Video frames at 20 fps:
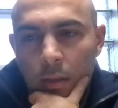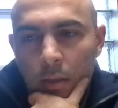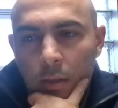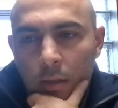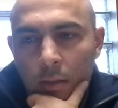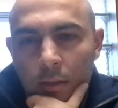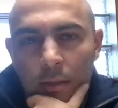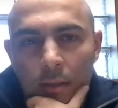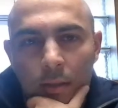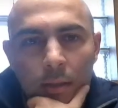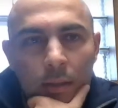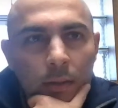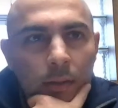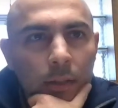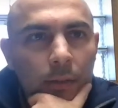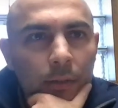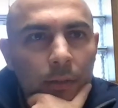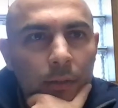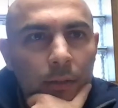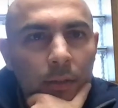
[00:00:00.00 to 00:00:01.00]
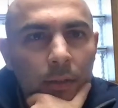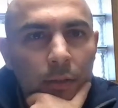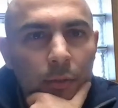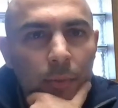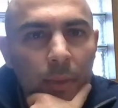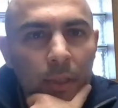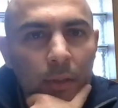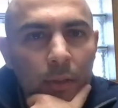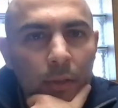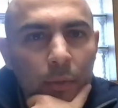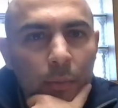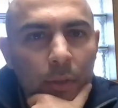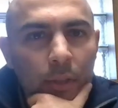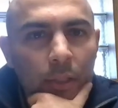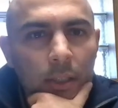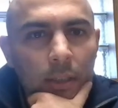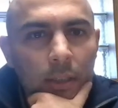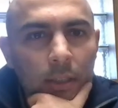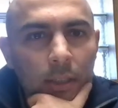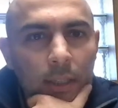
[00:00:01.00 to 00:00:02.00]
let's see, give ourselves about 2
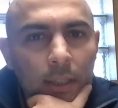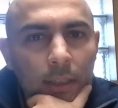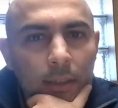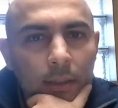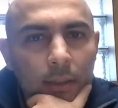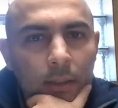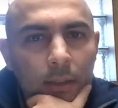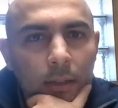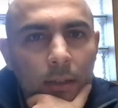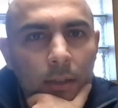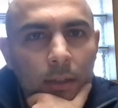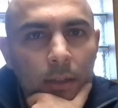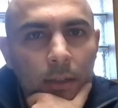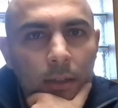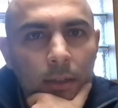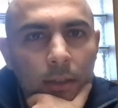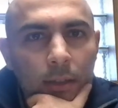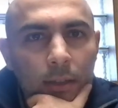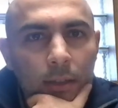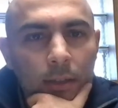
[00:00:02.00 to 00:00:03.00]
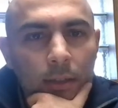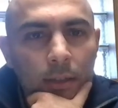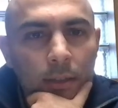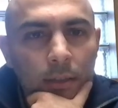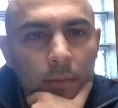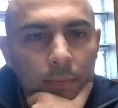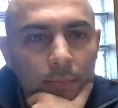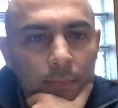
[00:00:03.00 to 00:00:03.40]
minutes to get started on things.